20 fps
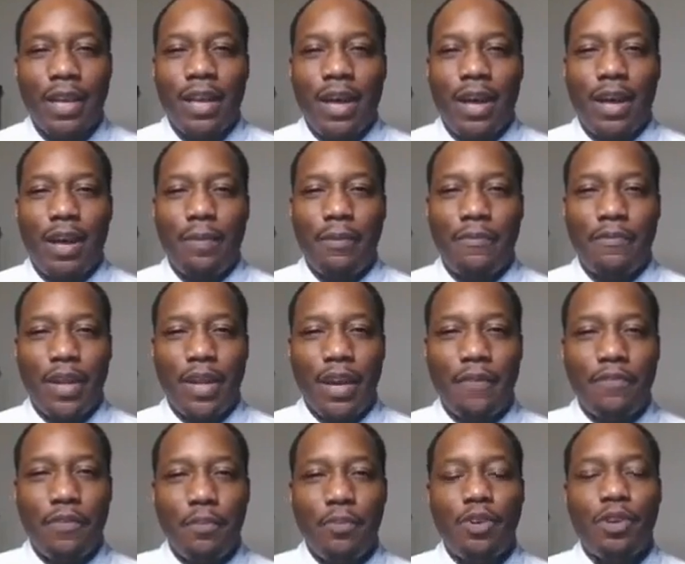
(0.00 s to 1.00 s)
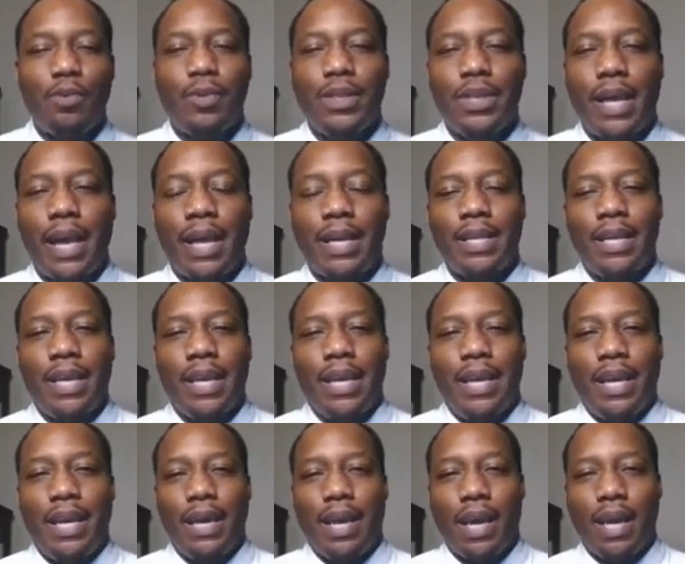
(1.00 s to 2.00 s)
If you're not familiar with that,
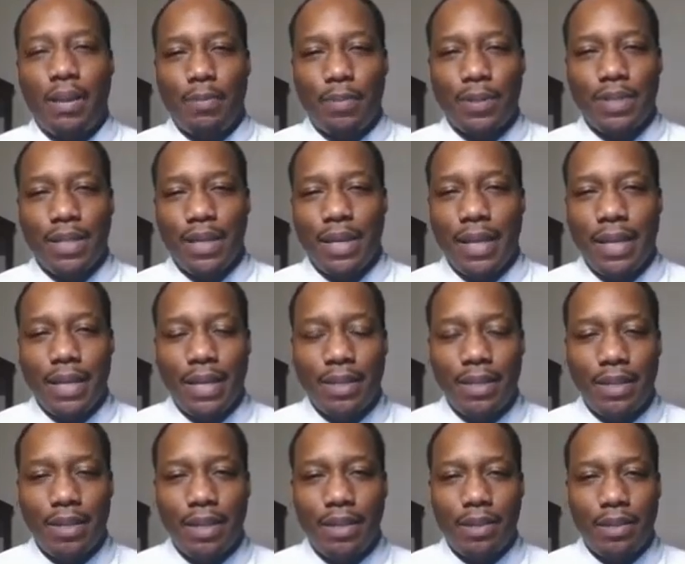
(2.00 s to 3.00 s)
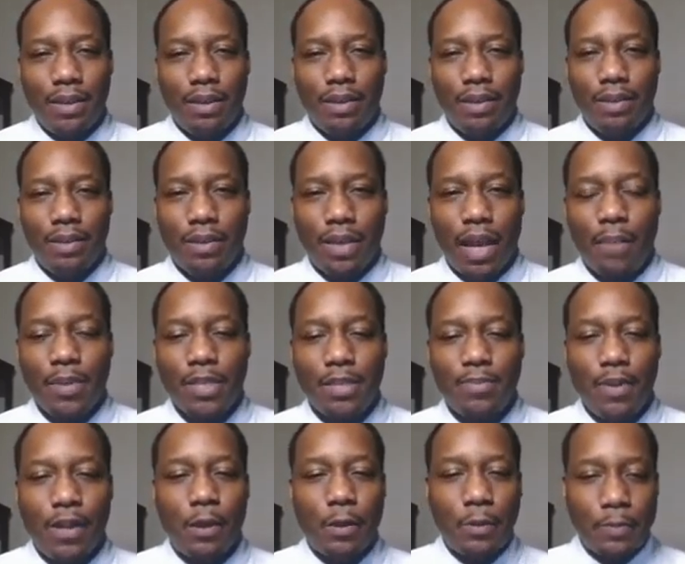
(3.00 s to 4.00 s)
I'll put the link in the comments
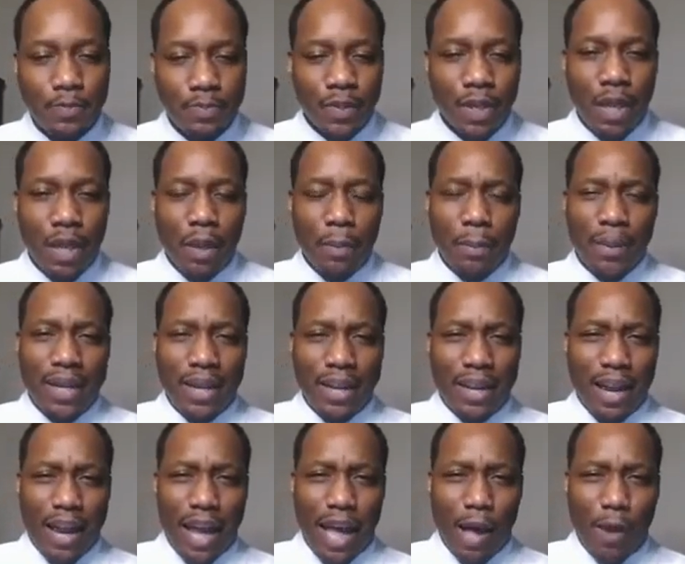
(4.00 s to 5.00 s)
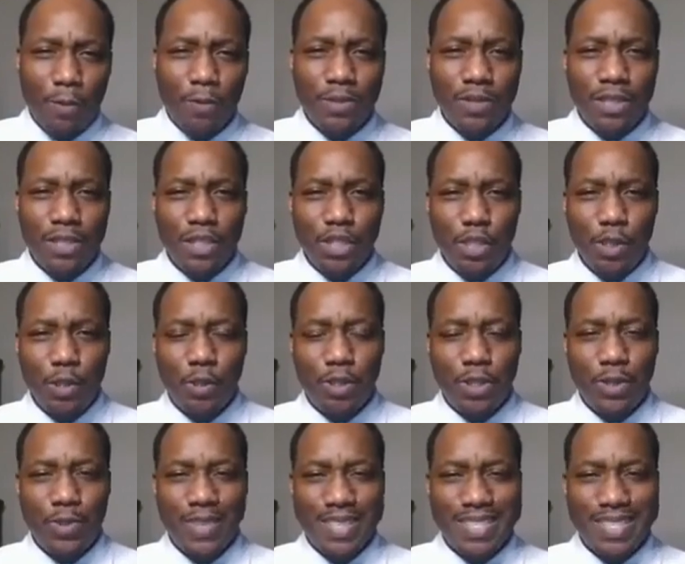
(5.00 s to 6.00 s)
below. But it allows you
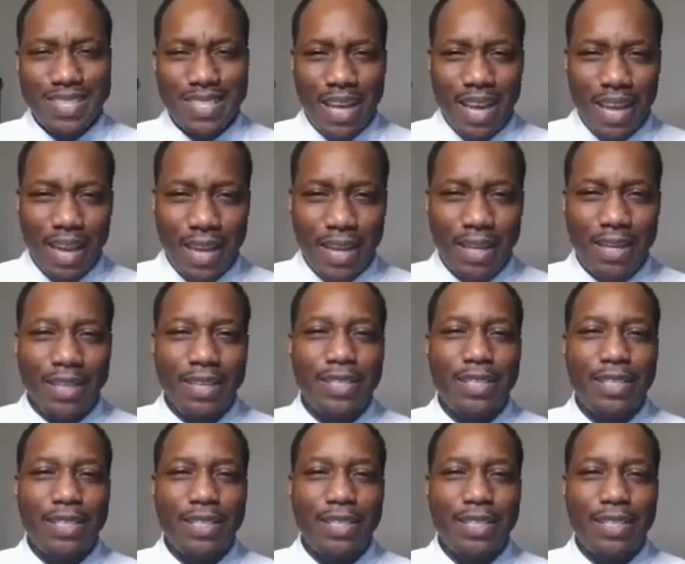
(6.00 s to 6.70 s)
to assign